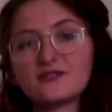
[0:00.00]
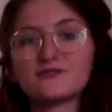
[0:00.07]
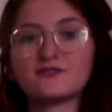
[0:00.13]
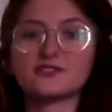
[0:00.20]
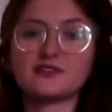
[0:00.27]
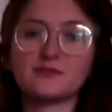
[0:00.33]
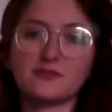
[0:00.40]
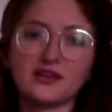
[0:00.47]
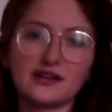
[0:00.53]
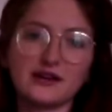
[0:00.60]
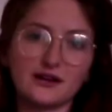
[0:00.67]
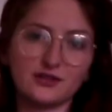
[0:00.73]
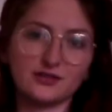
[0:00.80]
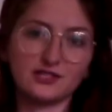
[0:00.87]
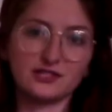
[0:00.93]
for something
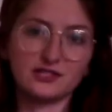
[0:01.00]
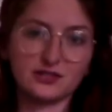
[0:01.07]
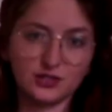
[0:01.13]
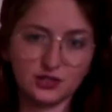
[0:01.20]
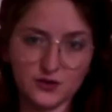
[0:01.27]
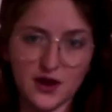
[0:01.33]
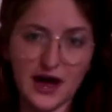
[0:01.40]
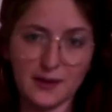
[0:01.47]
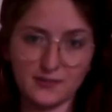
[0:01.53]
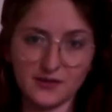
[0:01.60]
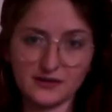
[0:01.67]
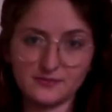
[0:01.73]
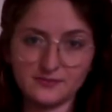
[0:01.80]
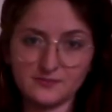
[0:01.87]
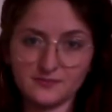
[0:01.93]
else to
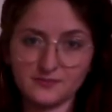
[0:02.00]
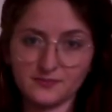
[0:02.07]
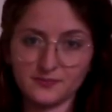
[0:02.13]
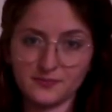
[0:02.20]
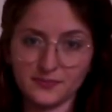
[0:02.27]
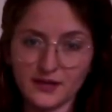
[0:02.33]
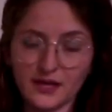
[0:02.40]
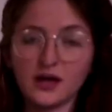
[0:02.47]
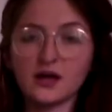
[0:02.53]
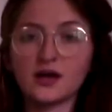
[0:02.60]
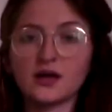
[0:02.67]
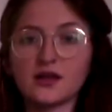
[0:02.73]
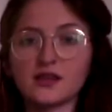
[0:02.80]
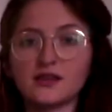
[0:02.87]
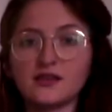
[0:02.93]
happen.
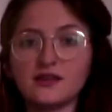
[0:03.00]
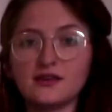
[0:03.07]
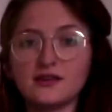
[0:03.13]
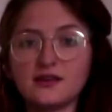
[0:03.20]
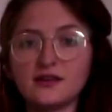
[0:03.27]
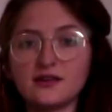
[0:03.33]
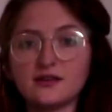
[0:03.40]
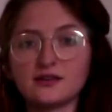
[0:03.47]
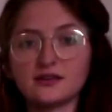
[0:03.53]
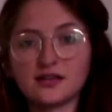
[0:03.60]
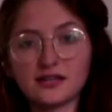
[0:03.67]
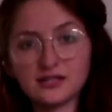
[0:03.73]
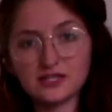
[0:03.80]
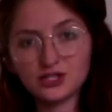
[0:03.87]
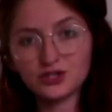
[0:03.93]
The
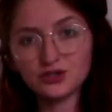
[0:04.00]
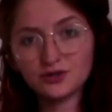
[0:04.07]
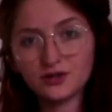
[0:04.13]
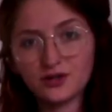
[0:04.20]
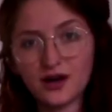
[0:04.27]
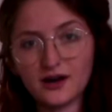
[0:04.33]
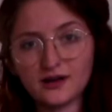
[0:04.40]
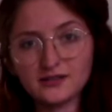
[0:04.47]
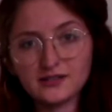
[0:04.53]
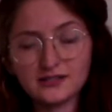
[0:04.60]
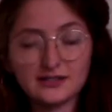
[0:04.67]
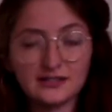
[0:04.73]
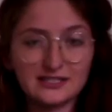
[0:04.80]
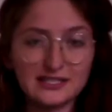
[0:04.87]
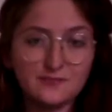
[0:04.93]
conditional clause,
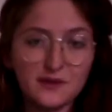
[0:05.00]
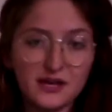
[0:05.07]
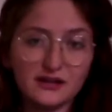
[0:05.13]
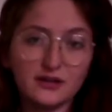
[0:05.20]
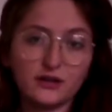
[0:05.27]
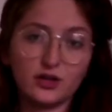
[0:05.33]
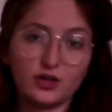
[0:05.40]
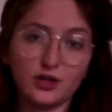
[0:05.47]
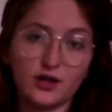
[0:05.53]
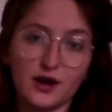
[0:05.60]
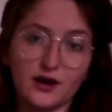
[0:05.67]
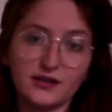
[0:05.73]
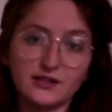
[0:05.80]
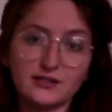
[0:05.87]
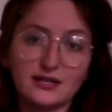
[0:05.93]
the dependent
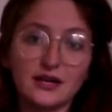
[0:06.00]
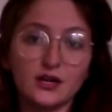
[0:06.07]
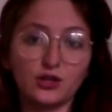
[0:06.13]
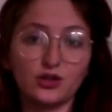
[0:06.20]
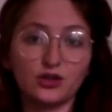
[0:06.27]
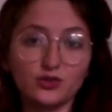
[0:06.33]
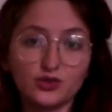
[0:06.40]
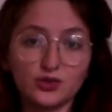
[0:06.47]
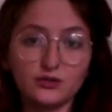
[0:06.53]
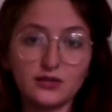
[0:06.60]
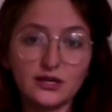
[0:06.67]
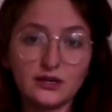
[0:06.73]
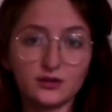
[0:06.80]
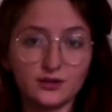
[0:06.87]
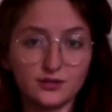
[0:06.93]
clause,
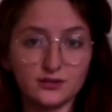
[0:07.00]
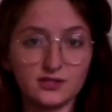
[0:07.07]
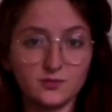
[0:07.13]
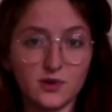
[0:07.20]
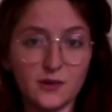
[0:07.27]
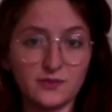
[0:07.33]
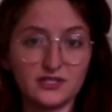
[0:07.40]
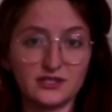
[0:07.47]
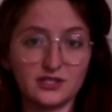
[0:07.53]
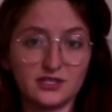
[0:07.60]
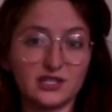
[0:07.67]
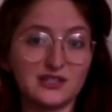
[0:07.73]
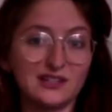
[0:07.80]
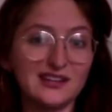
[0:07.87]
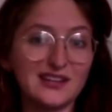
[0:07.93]
usually includes a
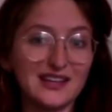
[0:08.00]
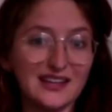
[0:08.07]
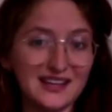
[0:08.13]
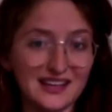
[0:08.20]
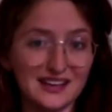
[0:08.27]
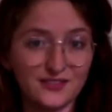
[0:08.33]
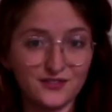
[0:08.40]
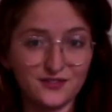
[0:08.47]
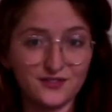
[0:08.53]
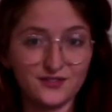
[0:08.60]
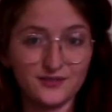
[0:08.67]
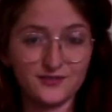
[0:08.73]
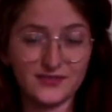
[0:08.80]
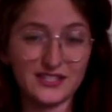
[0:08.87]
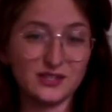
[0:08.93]
preposition if.
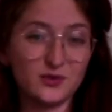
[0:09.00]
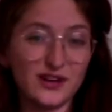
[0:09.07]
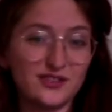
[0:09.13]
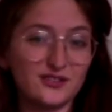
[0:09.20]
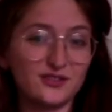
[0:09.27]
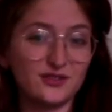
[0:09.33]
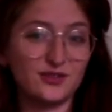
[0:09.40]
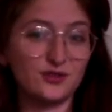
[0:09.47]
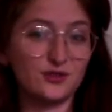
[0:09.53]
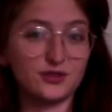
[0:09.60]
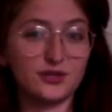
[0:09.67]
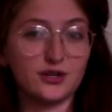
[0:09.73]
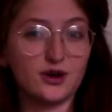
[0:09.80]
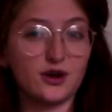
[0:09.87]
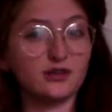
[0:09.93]
That's why they're
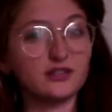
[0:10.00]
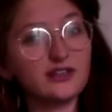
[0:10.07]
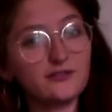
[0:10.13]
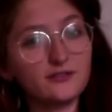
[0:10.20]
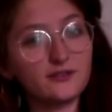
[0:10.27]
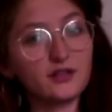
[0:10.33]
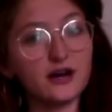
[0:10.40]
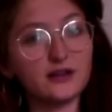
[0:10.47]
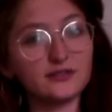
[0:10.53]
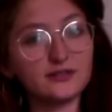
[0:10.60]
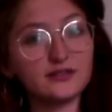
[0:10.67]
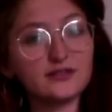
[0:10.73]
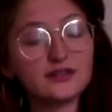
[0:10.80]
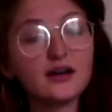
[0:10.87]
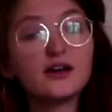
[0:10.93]
usually called if
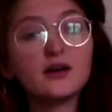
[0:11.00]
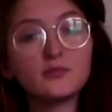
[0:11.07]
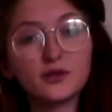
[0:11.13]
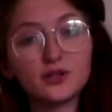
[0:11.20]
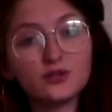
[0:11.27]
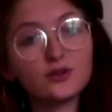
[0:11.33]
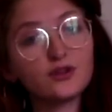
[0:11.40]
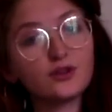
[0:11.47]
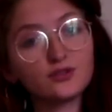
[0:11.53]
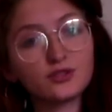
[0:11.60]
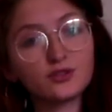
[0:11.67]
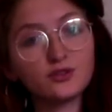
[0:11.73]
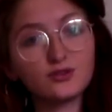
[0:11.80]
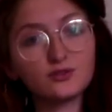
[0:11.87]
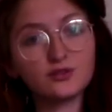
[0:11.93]
clauses. But you can also
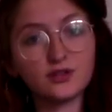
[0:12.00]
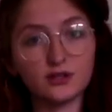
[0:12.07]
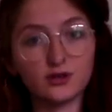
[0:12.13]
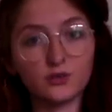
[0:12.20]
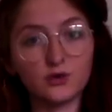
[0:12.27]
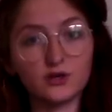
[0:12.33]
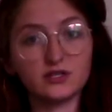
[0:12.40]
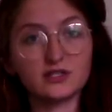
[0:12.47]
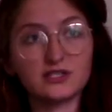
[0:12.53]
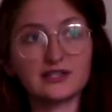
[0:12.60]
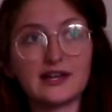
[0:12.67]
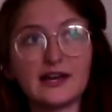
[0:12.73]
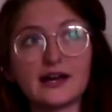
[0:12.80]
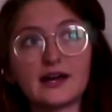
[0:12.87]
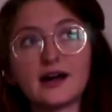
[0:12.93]
use other words
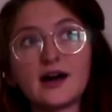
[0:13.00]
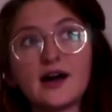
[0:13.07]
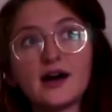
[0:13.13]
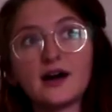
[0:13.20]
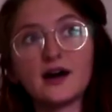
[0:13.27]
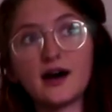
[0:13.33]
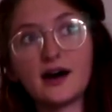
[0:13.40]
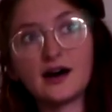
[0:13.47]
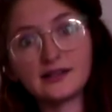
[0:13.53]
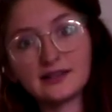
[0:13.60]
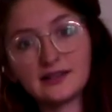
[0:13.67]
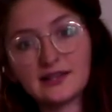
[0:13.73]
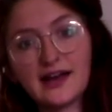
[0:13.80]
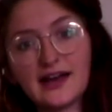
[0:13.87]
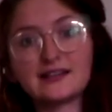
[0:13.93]
like
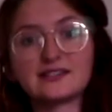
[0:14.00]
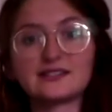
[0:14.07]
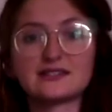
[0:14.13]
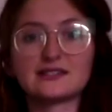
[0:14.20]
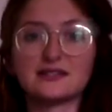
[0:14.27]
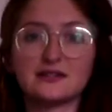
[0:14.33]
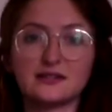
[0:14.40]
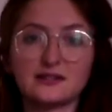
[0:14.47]
unless